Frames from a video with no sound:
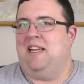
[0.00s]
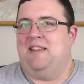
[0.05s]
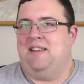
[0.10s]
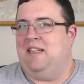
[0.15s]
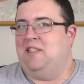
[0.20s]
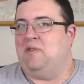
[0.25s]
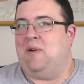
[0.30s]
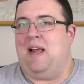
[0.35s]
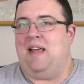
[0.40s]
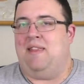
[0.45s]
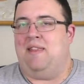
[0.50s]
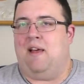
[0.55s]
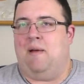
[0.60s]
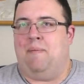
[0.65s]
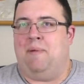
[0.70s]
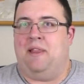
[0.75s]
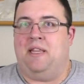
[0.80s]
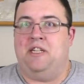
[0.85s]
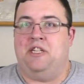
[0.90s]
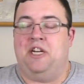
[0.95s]
That's what I thought.
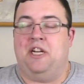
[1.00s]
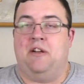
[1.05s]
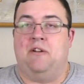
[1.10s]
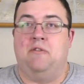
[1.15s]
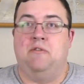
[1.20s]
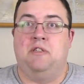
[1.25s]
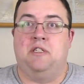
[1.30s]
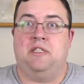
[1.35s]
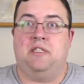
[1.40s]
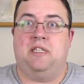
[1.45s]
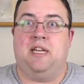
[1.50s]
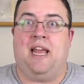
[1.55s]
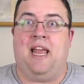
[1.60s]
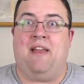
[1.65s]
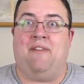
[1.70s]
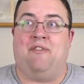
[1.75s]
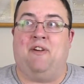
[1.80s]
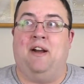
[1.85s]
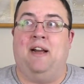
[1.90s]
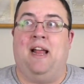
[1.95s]
But then she goes to
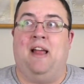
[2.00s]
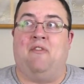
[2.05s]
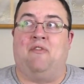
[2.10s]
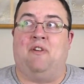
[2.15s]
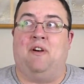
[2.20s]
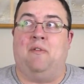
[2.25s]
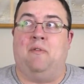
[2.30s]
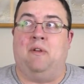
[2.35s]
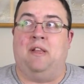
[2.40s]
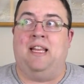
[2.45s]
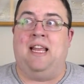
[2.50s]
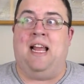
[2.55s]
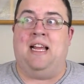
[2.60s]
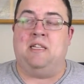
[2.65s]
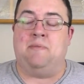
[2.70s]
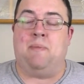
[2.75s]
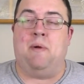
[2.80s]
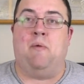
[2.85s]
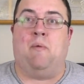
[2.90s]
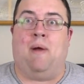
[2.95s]
Gallifrey, and Gallifrey really
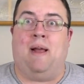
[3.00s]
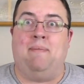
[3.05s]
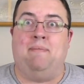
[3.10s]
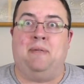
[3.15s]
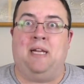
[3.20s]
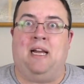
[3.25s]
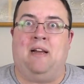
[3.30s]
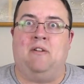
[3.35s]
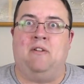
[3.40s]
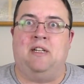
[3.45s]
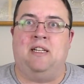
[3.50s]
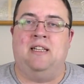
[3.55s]
has been wiped out.